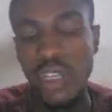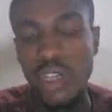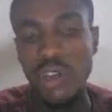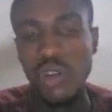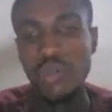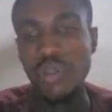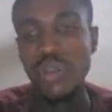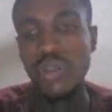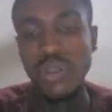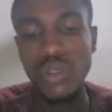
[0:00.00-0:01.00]

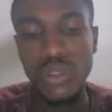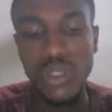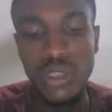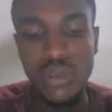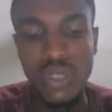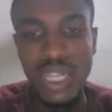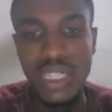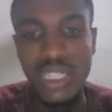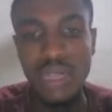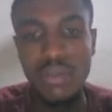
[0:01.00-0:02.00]
opinion, they don't
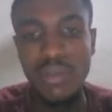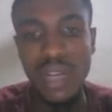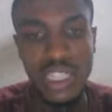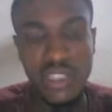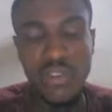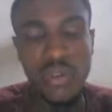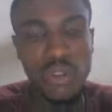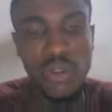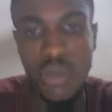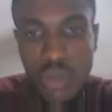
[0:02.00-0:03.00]
accept banks from some
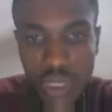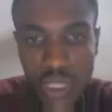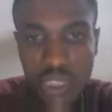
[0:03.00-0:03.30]
countries.